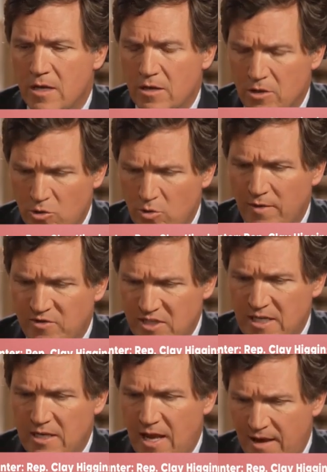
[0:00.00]
you have
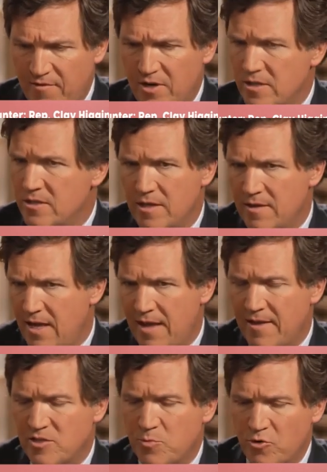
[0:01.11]
seen evidence, and
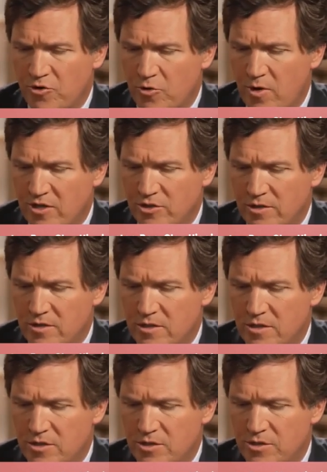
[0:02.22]
that spurred your questions
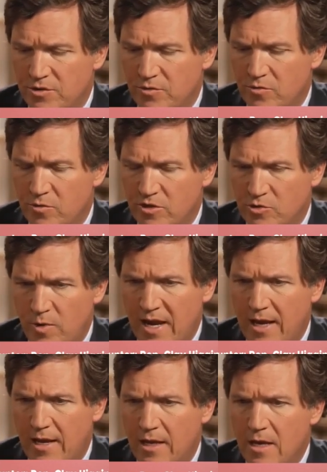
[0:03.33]
to Chris
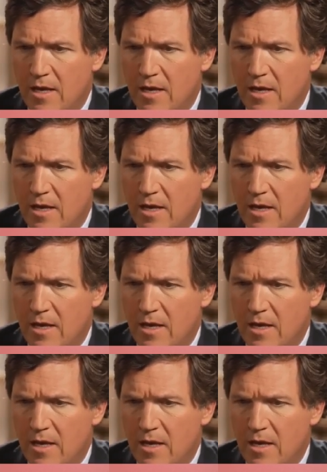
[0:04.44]
Wray,